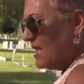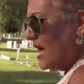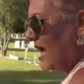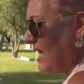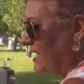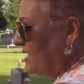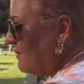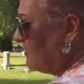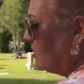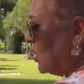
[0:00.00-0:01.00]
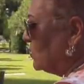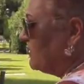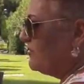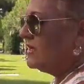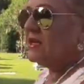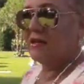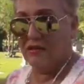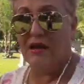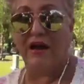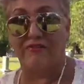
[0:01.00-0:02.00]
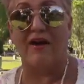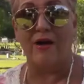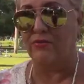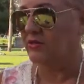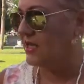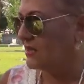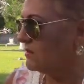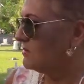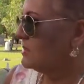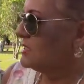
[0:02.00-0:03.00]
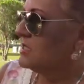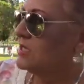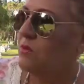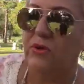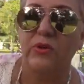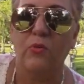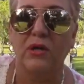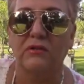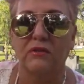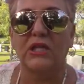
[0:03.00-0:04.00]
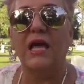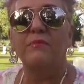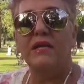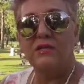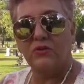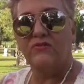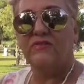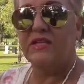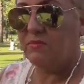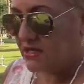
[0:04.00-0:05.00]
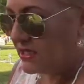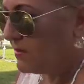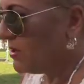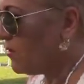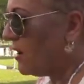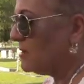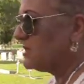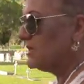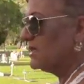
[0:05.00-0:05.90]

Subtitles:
I got a name of Josephine, and I found, like, within 10 minutes or 15 minutes, I came across a